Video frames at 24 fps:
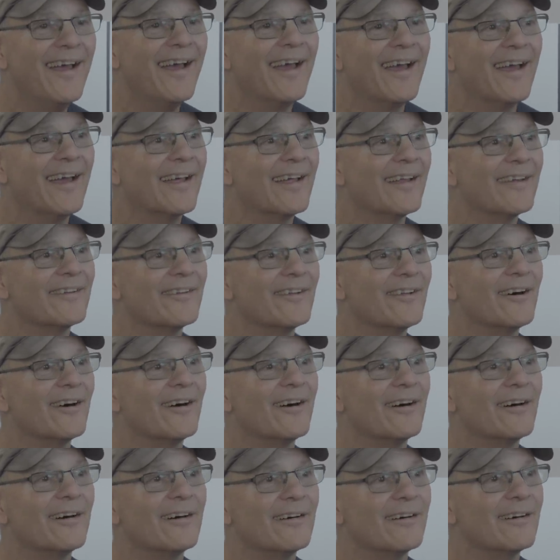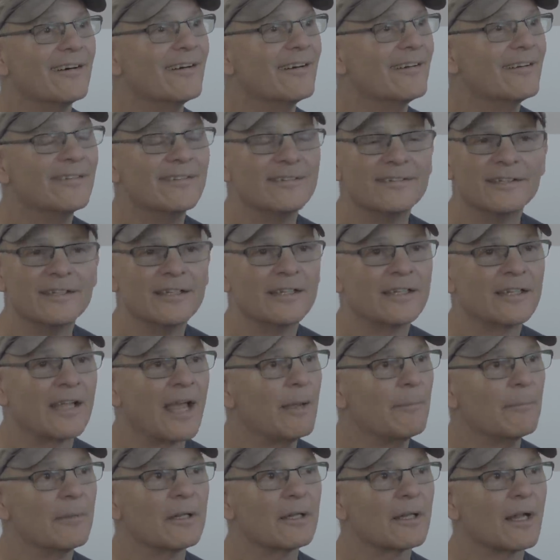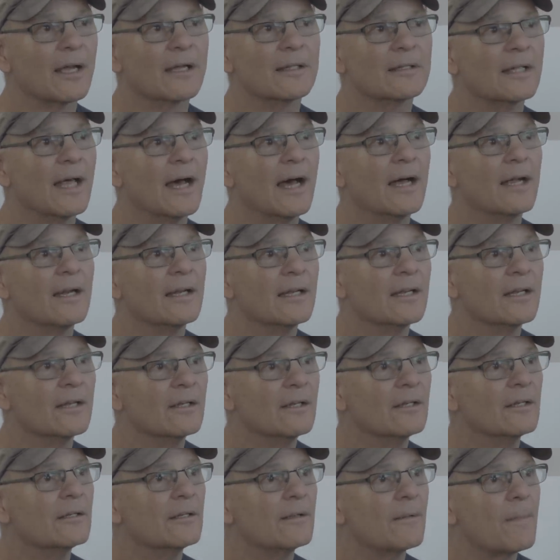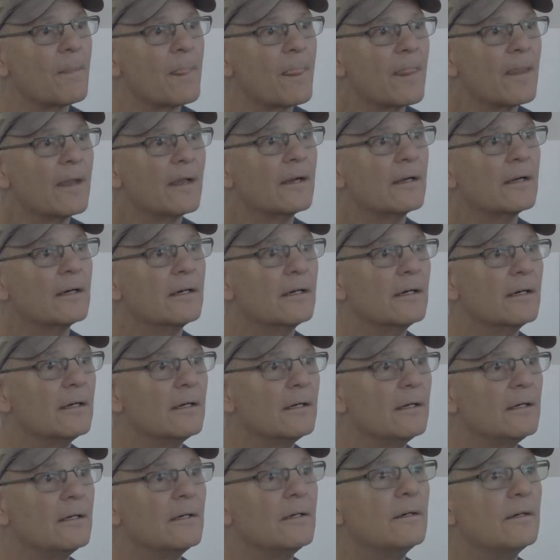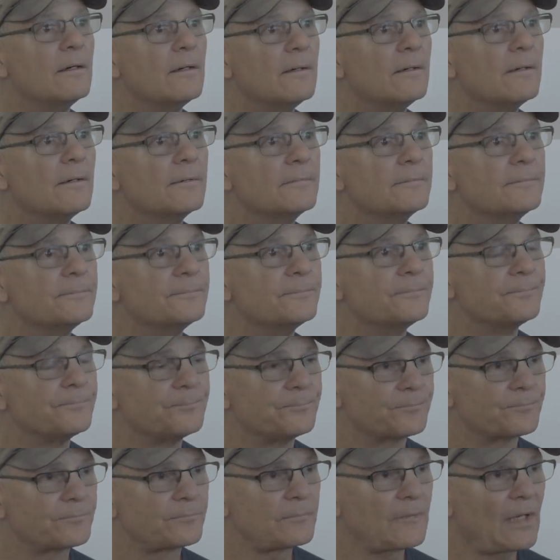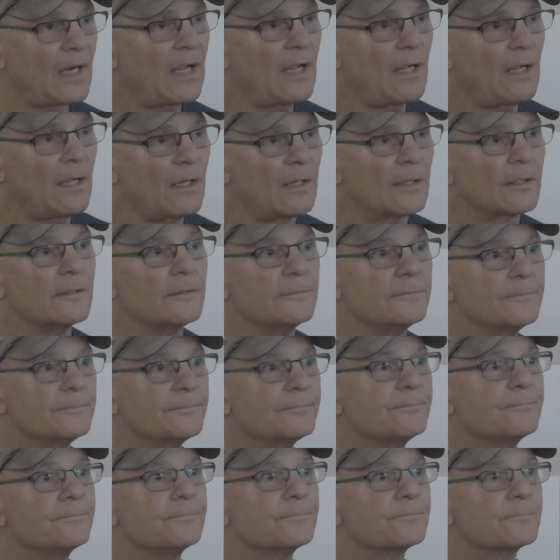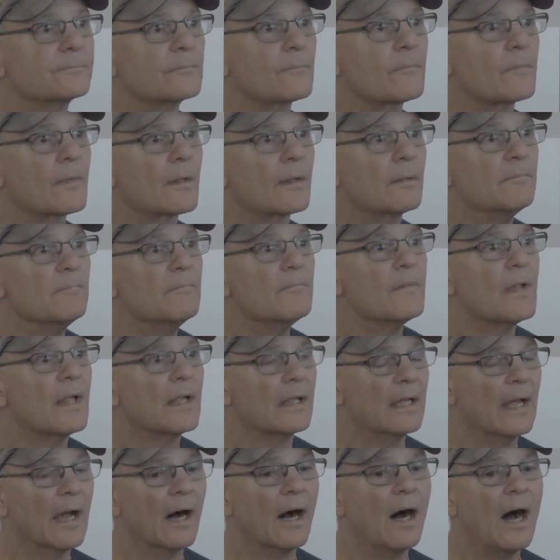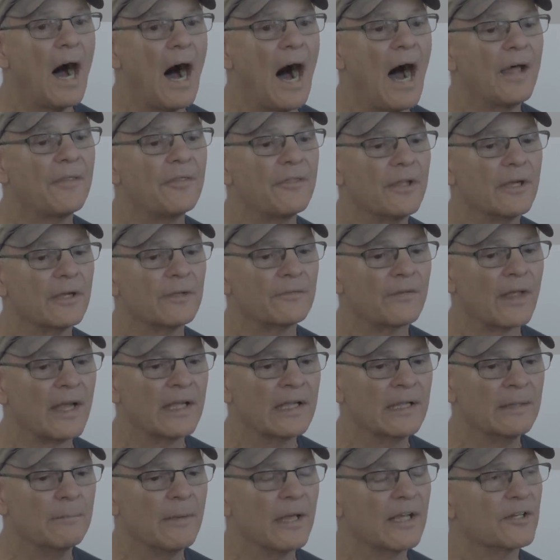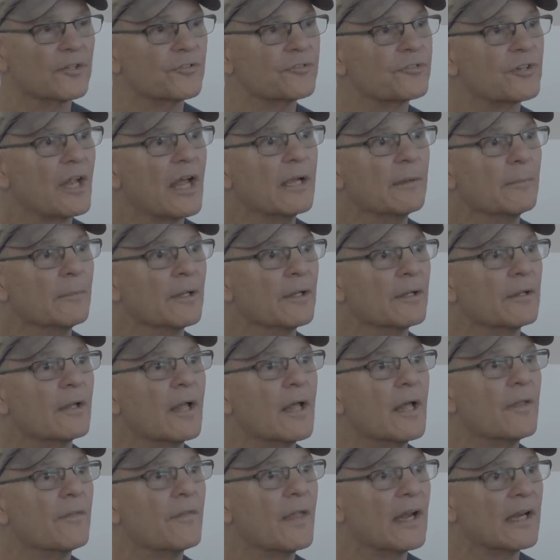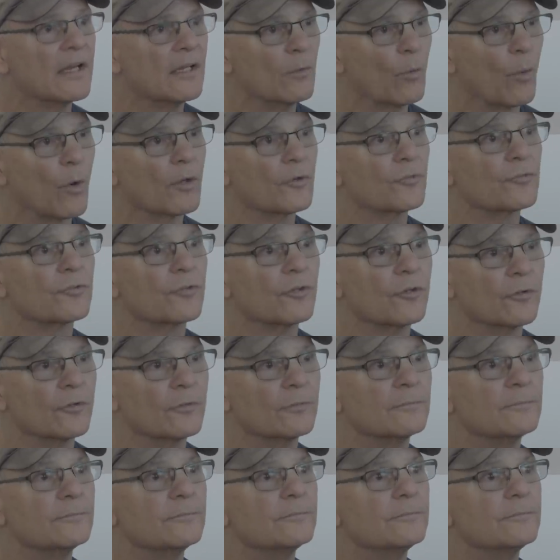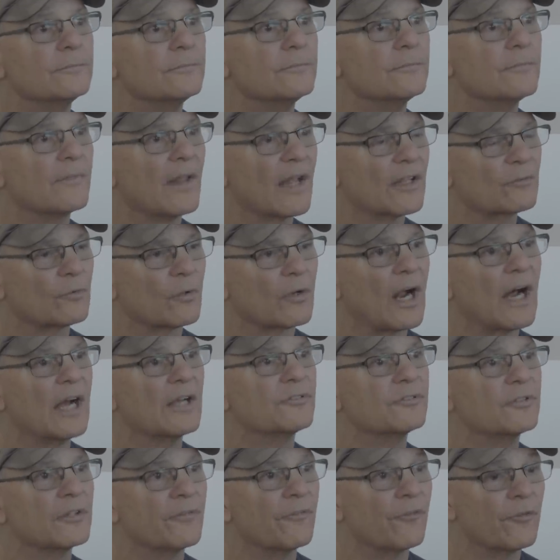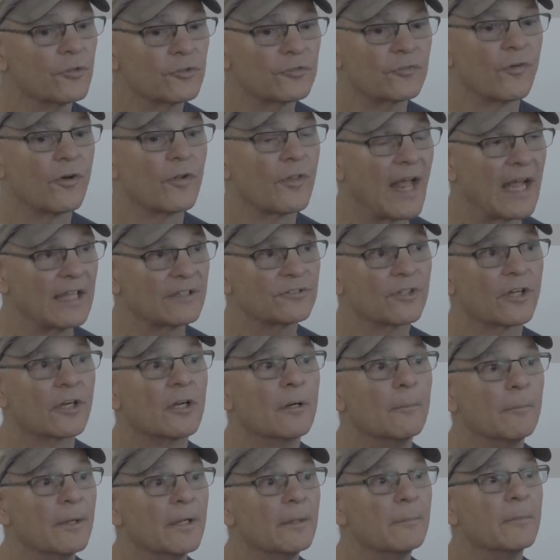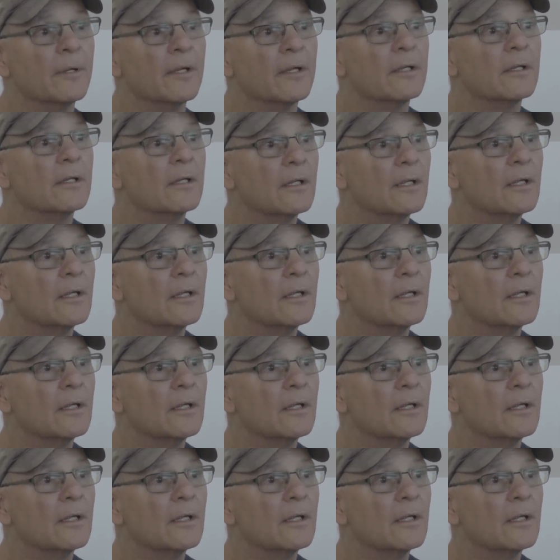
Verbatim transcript: And, uh, he came in like that. But it, just because you lose, I could go lose weight if you ask me to, but I can't play defensive tackle. Yeah, I think that he made a statement that he wants to. That's what I see. First of all, that's a commitment,